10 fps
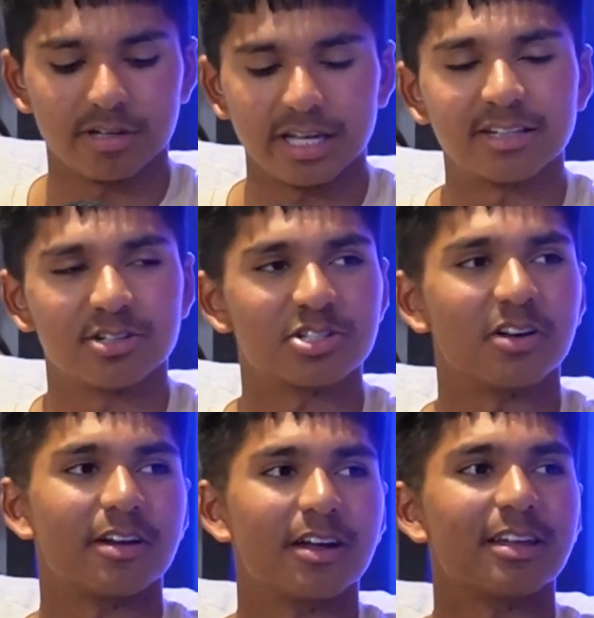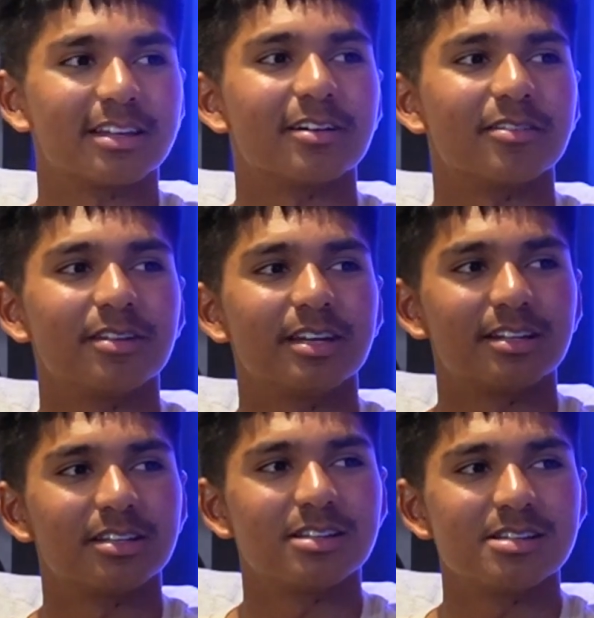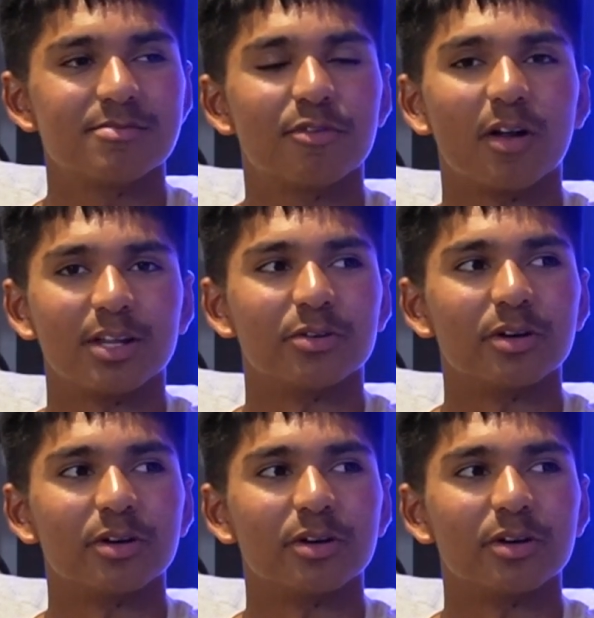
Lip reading: English side. I think they'd finally do it.